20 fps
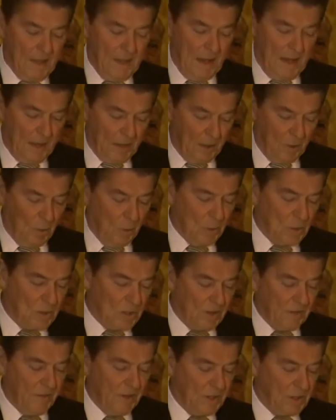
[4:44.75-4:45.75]
on a
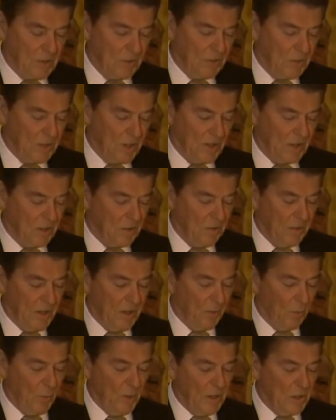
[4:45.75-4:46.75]
host of issues,
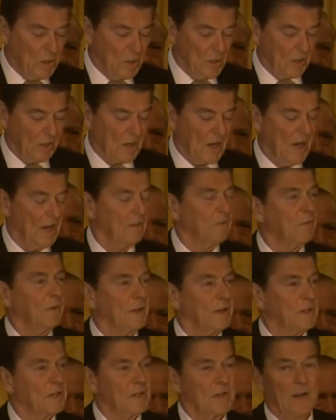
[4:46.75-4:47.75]
including regional
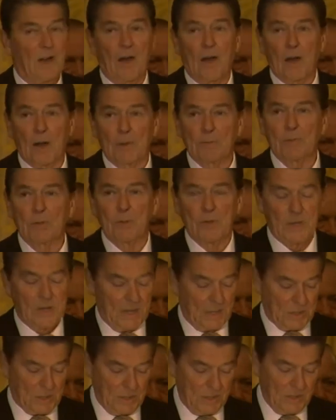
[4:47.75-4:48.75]
conflicts and arms
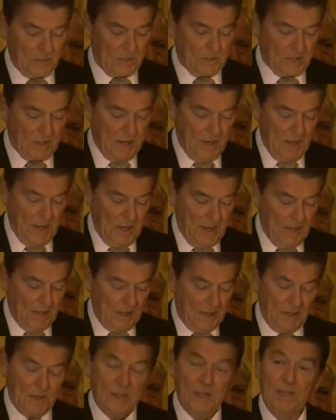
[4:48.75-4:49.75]
reductions.
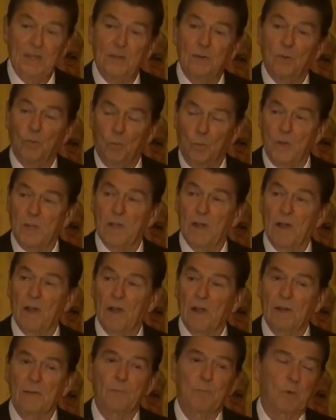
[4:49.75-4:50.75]
Indeed, we
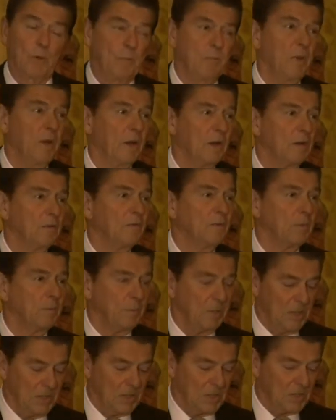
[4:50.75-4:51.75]
are prepared for
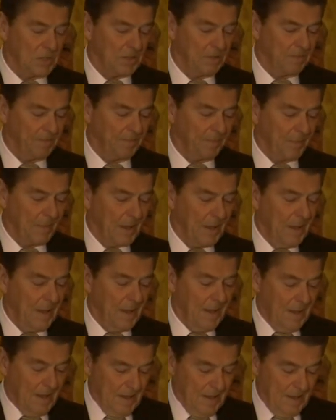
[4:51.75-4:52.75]
peace.
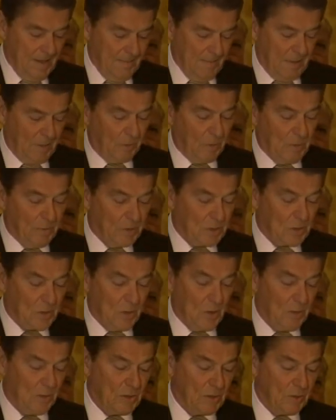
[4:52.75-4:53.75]
But we must
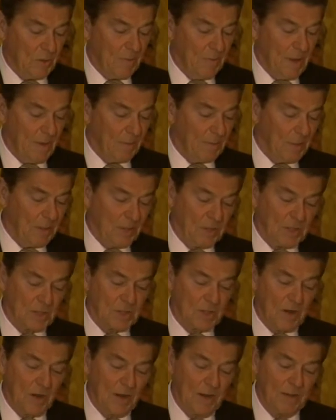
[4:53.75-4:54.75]
always remember that the
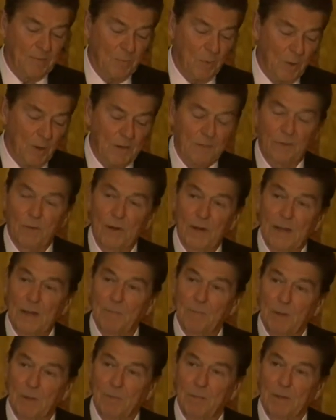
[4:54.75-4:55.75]
starting point for any
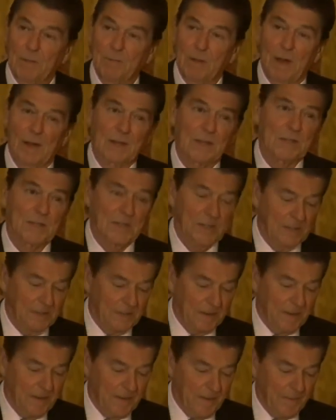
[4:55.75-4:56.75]
public policy
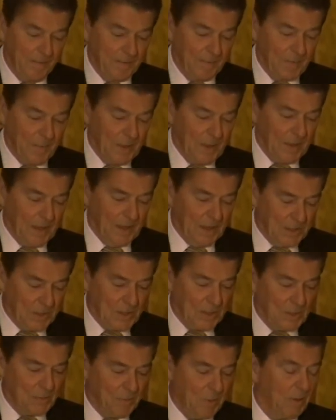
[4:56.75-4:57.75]

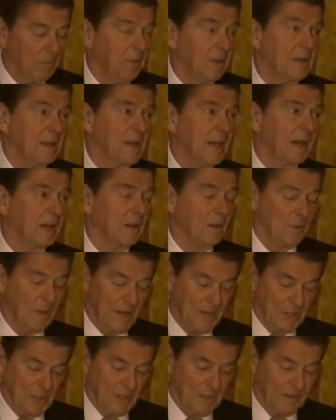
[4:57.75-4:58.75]
is its public
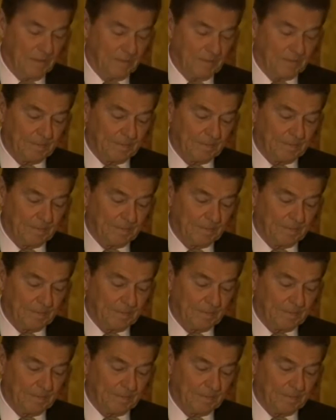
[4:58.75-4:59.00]
declaration,